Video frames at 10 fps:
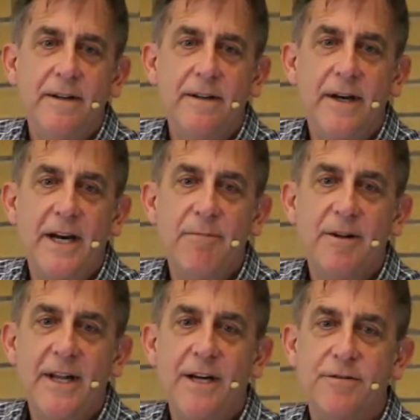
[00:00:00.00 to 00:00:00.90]
Time
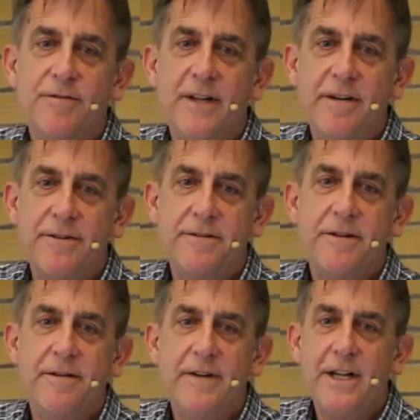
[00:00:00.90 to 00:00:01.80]
allows flavors
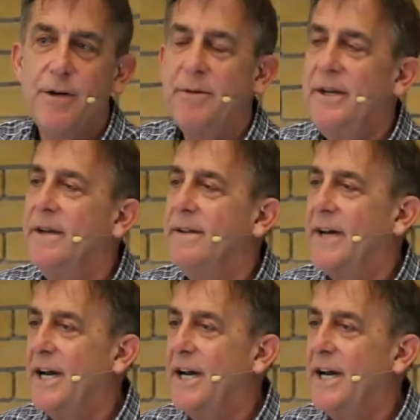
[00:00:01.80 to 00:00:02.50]
to develop.